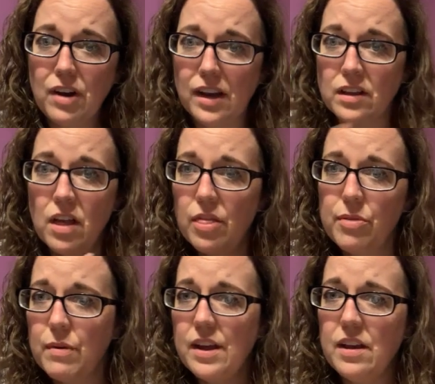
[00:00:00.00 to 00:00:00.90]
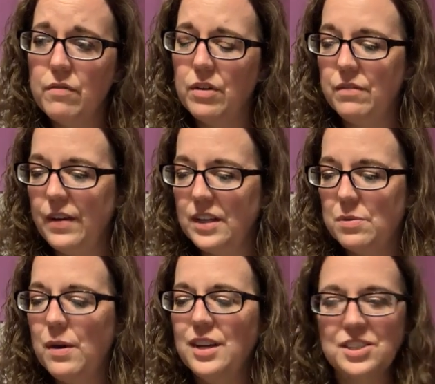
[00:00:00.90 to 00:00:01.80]
great. Three of one
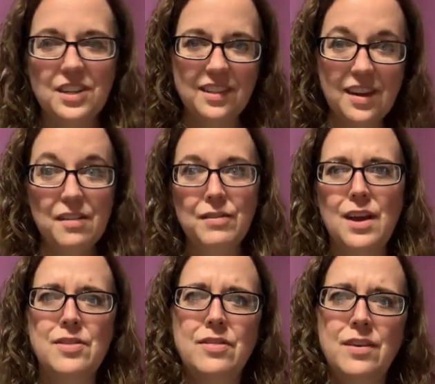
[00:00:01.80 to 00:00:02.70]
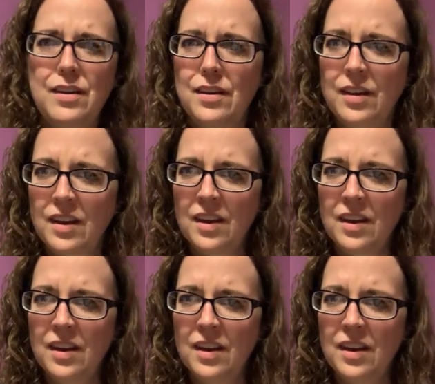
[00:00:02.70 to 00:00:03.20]
face wash that I love, and then the